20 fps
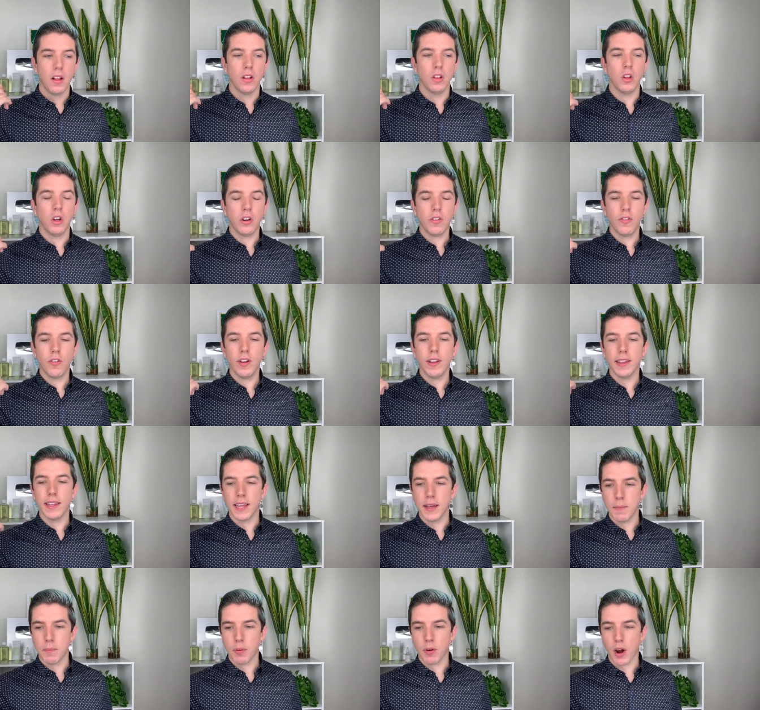look for
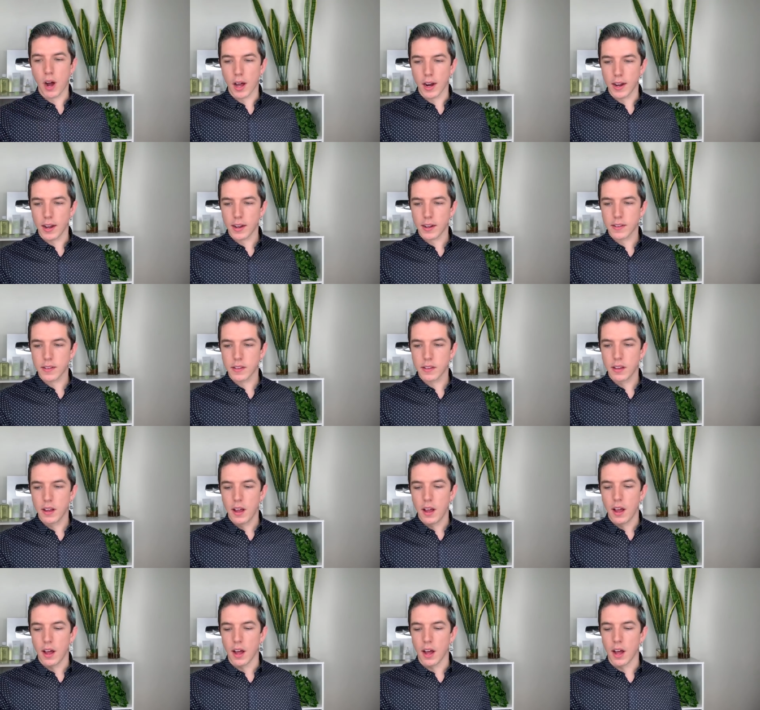lip products.
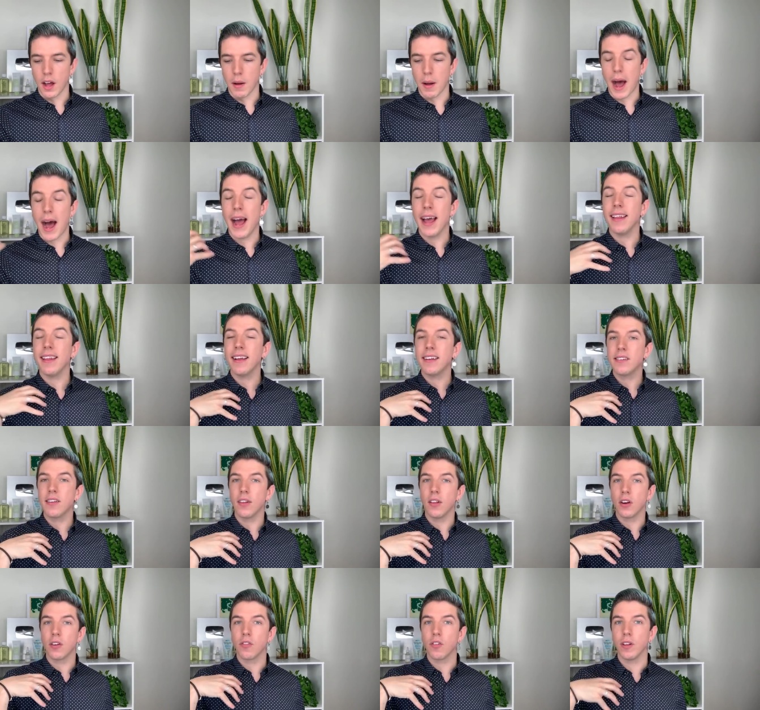Uh, I like to
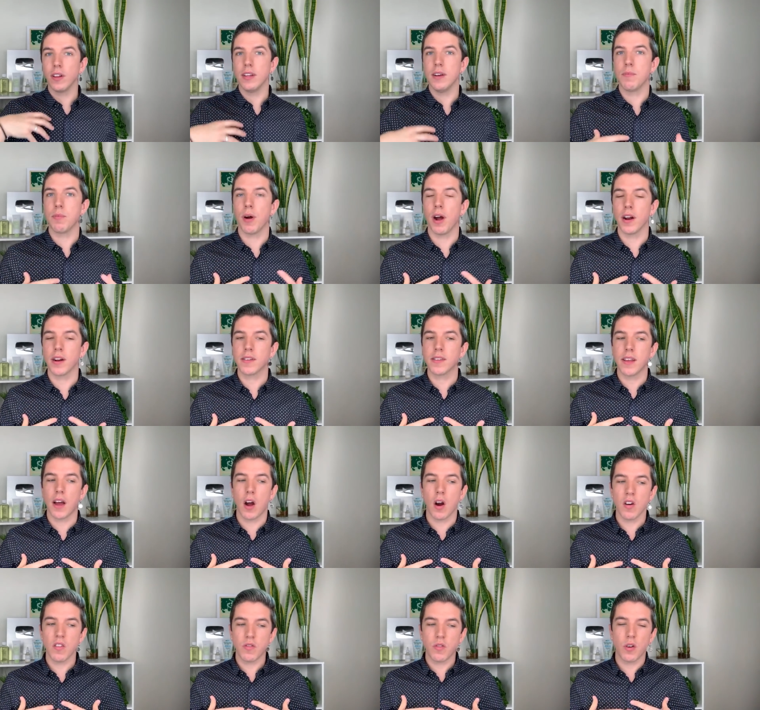look for lip products that
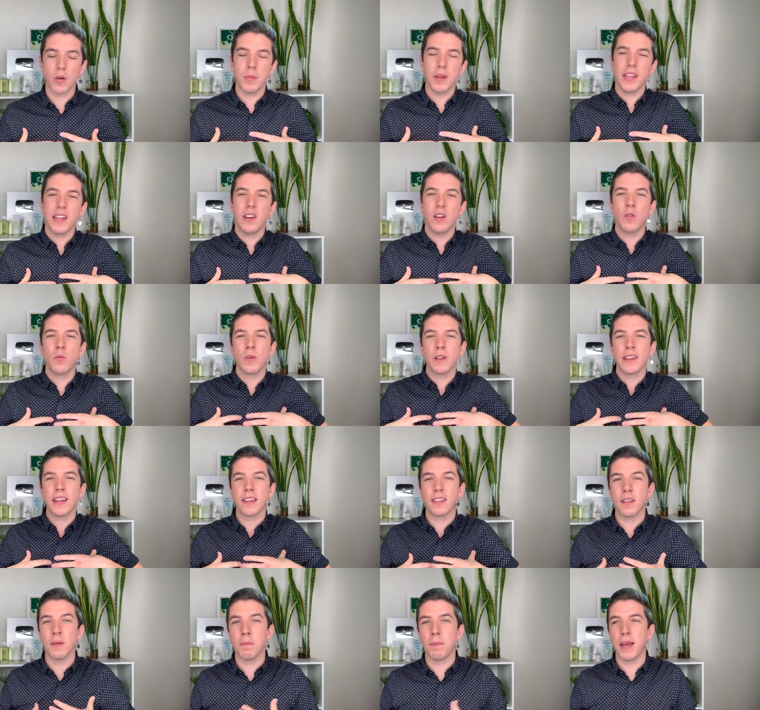aren't formulated with
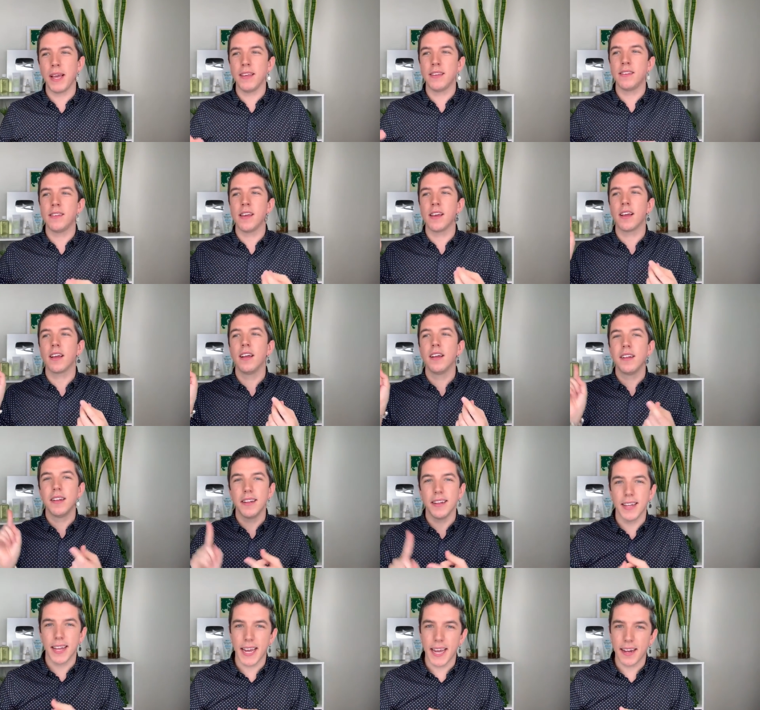like the basic
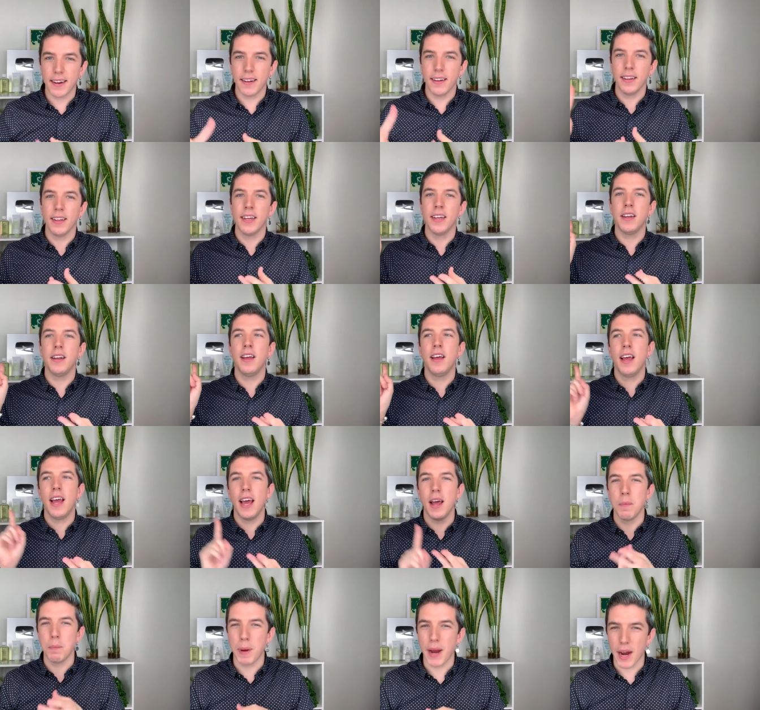lanolin
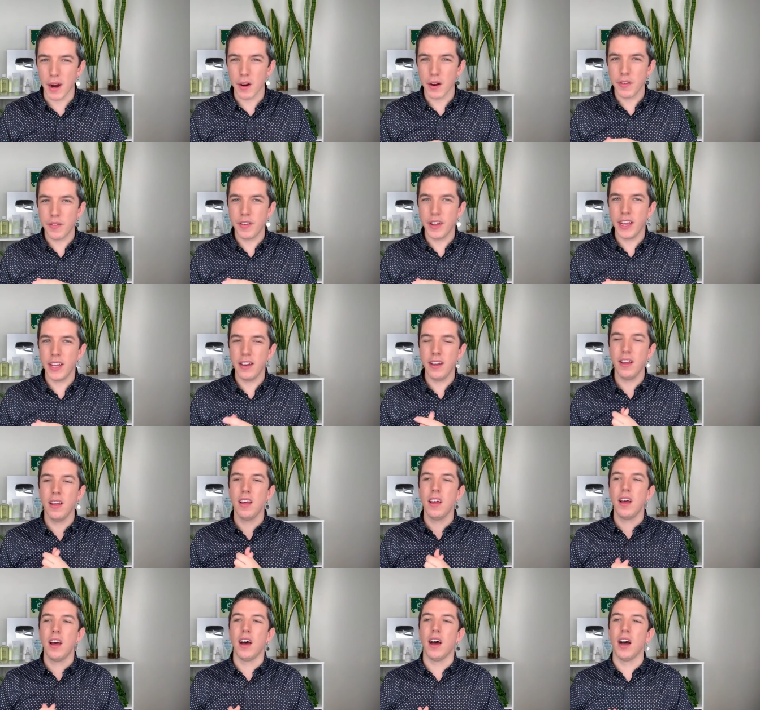and paraffin,
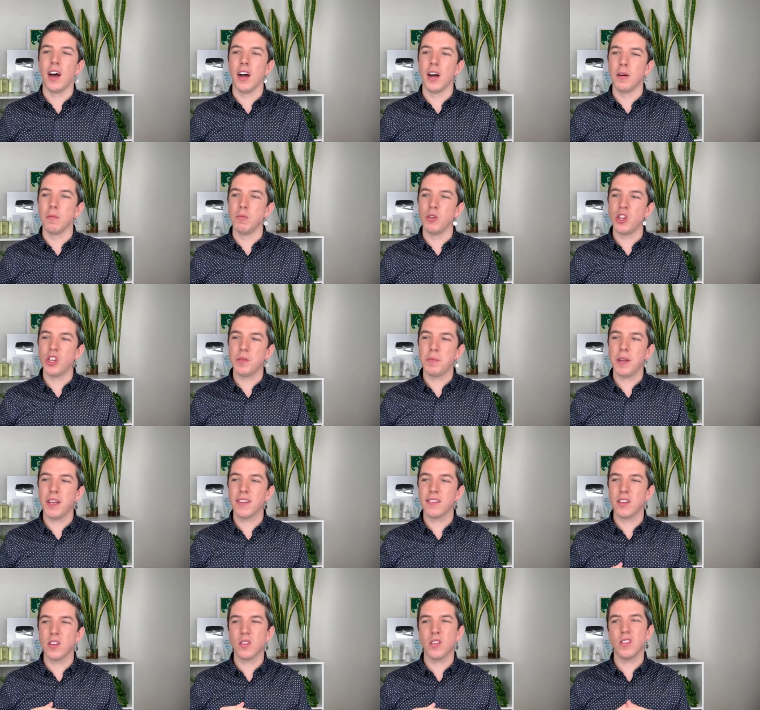um, just
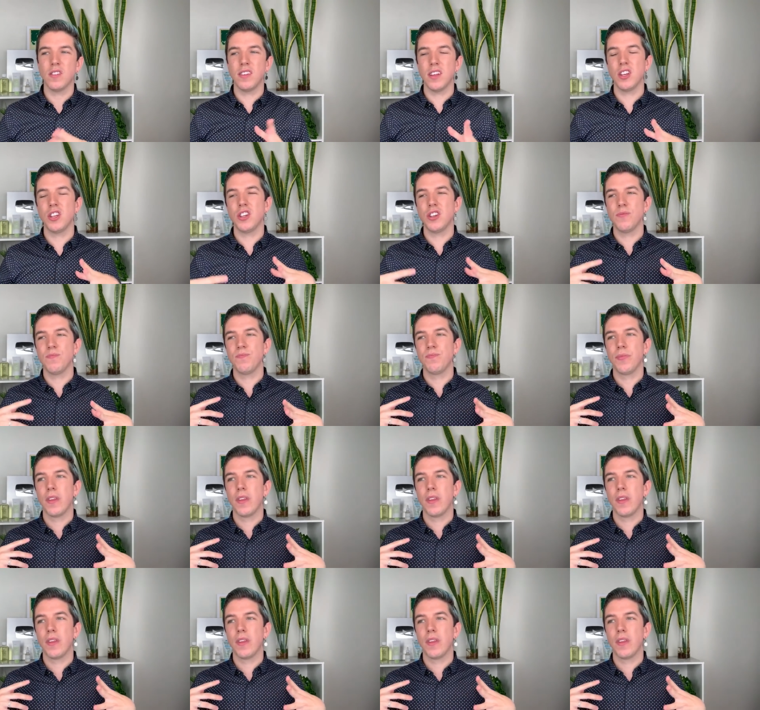because those are such